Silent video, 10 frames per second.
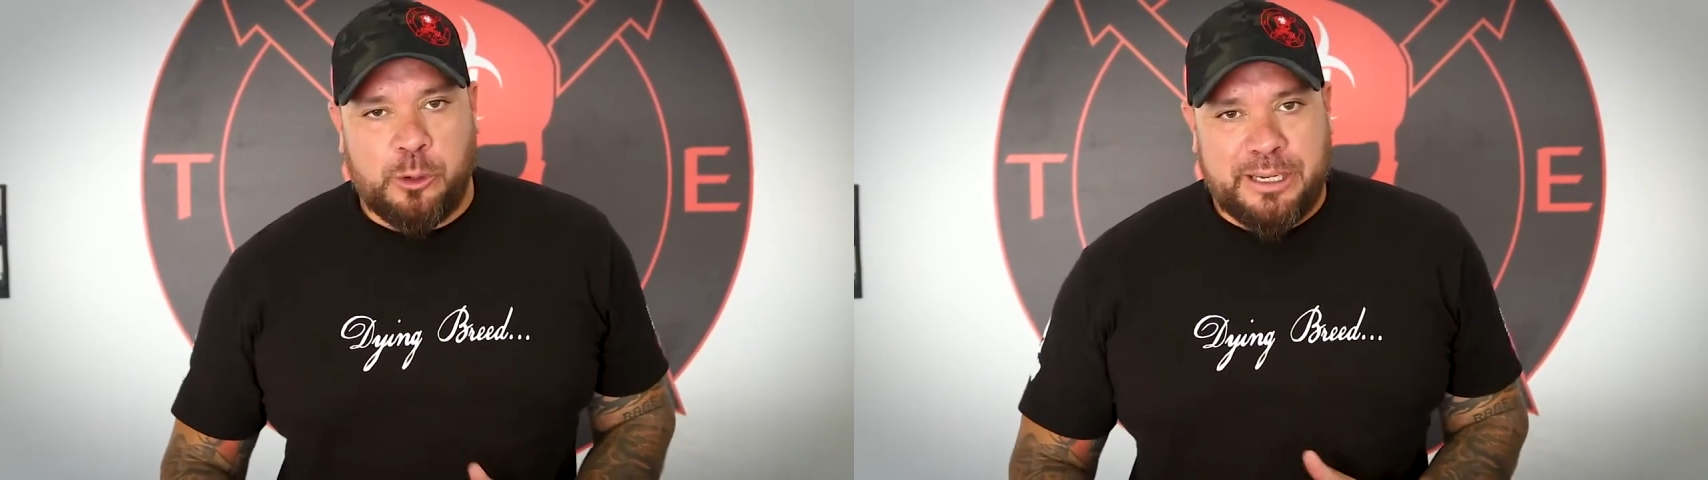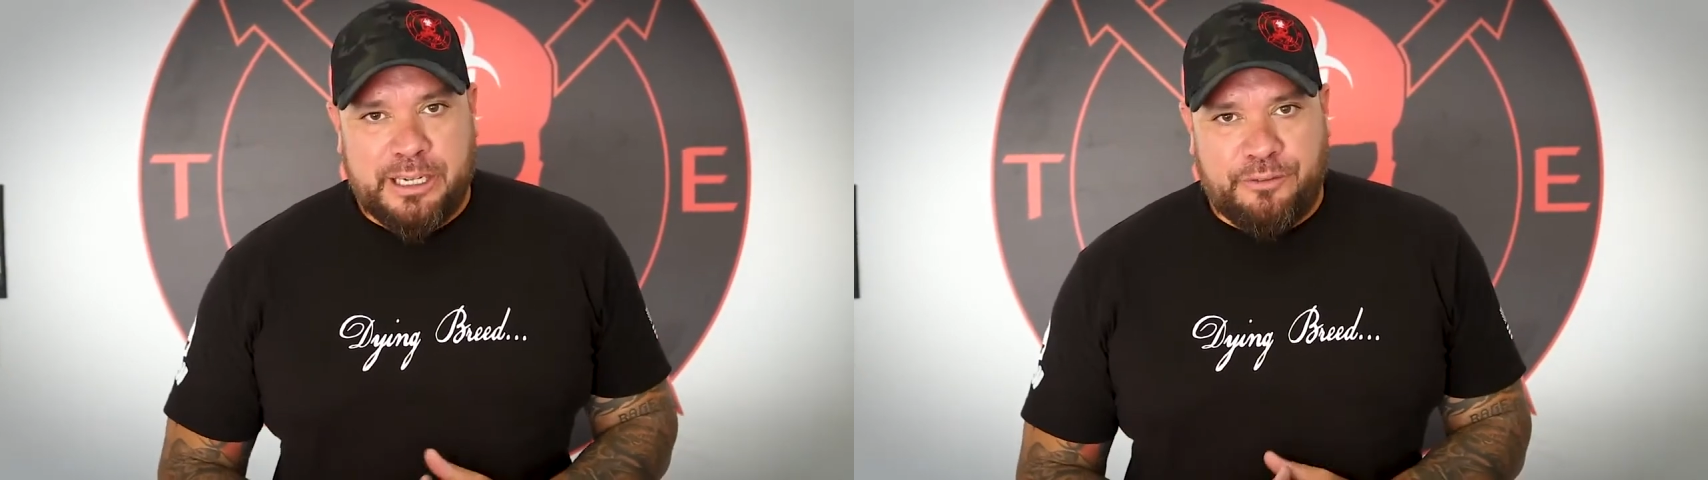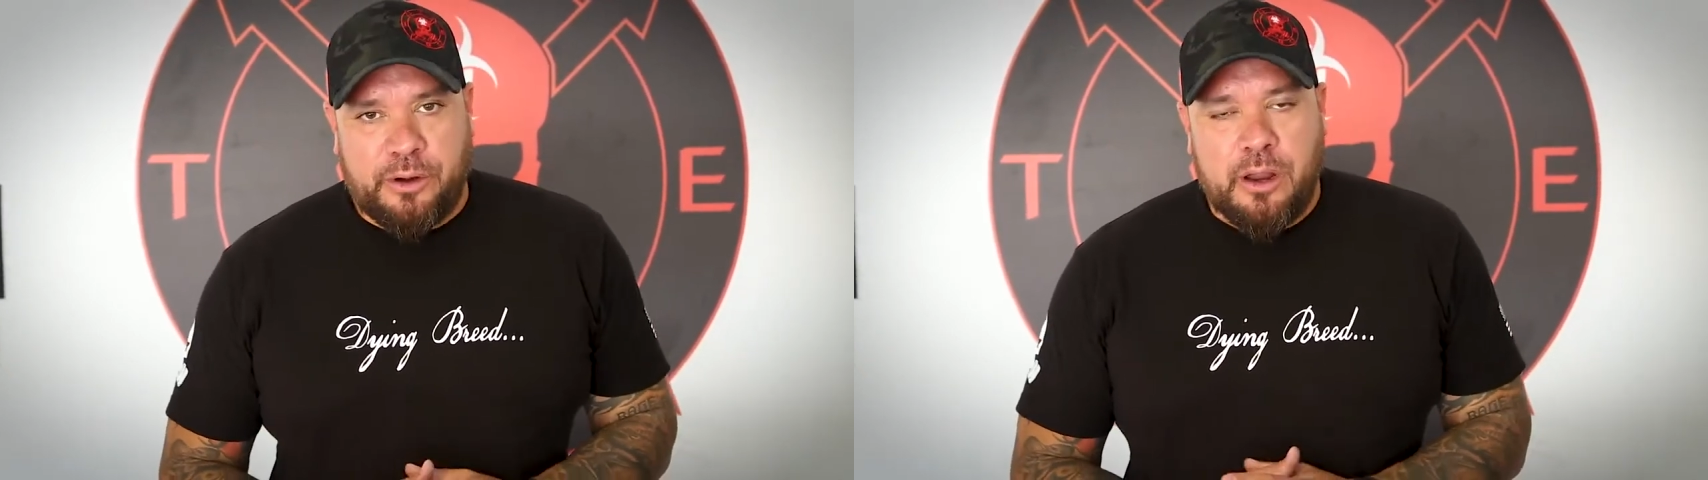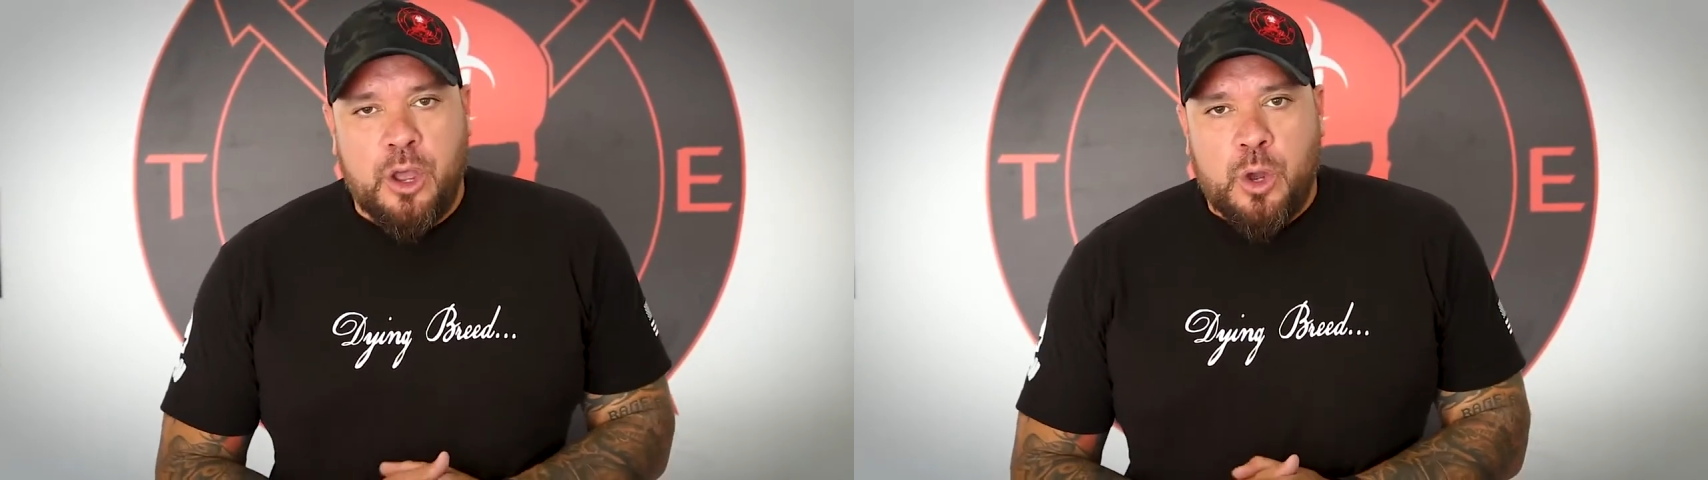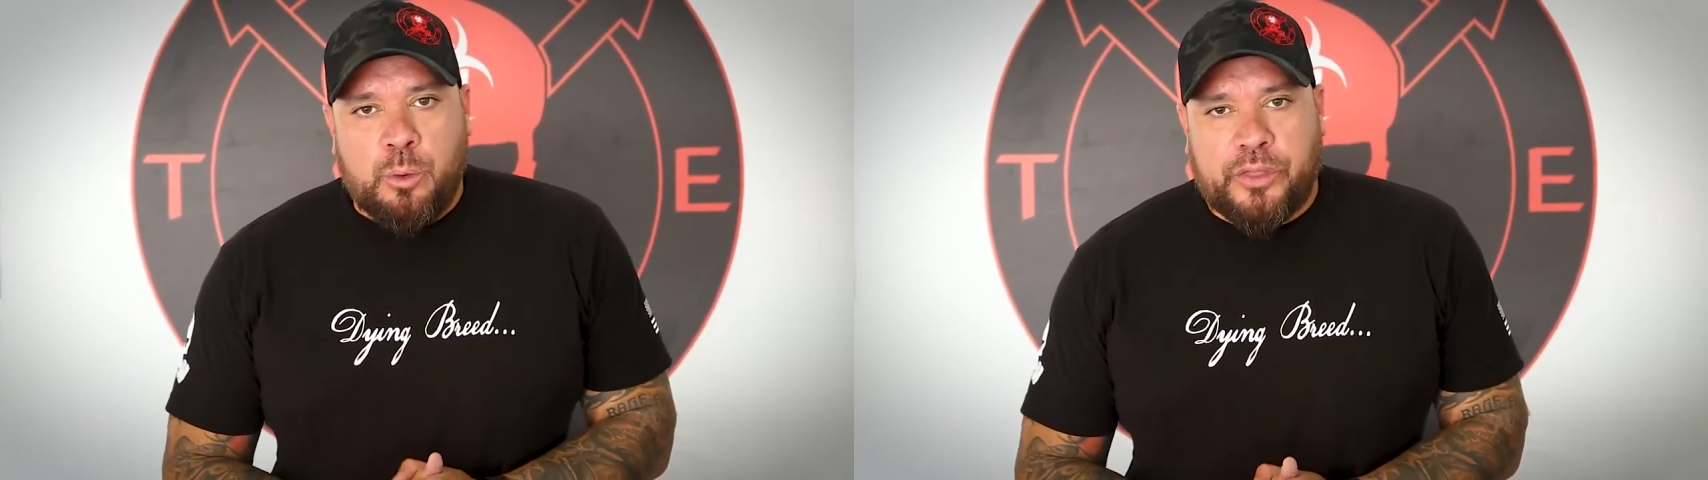a little bit different
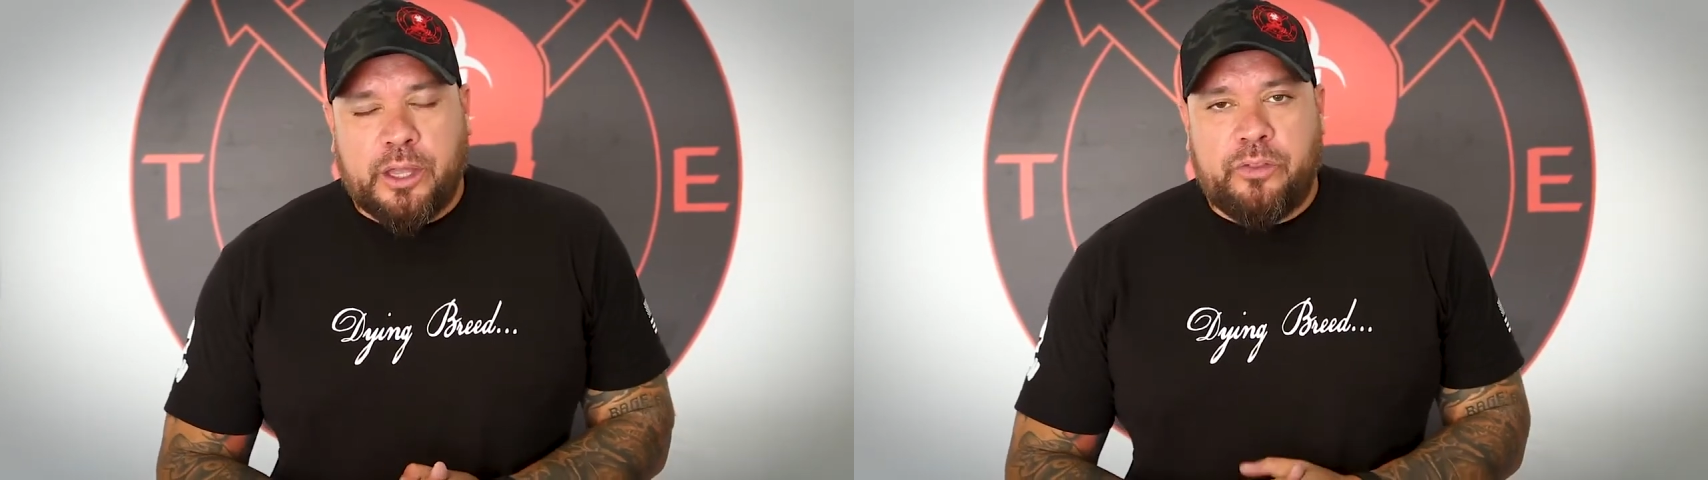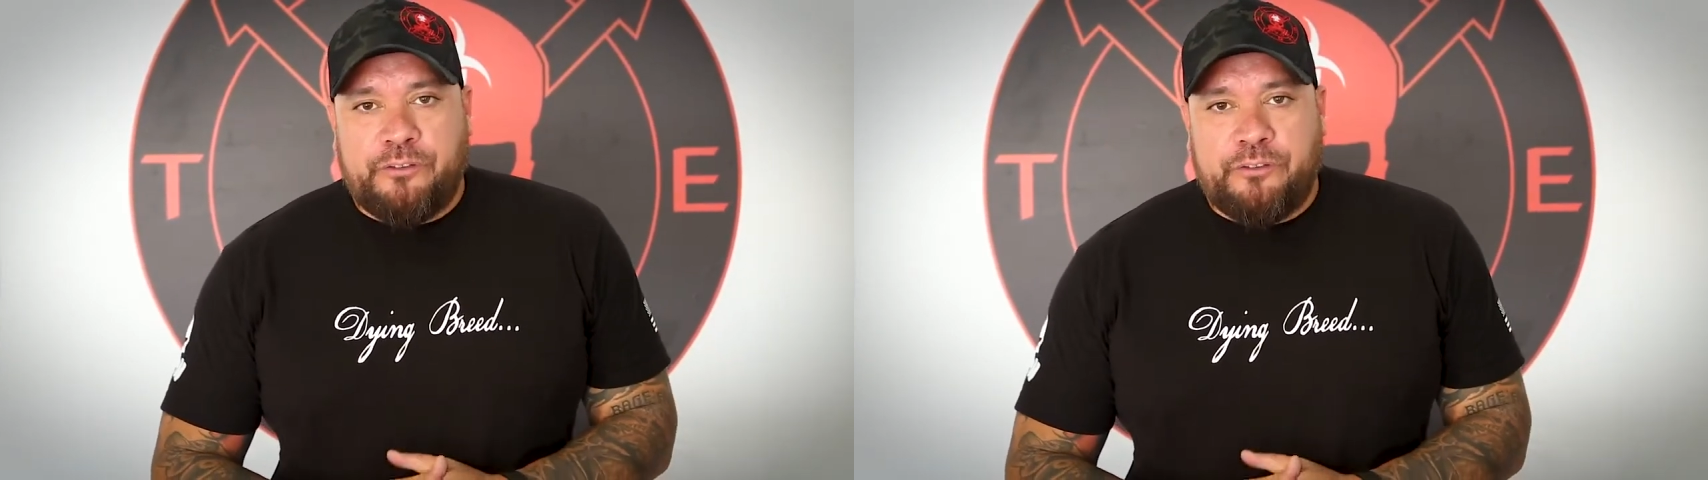with the,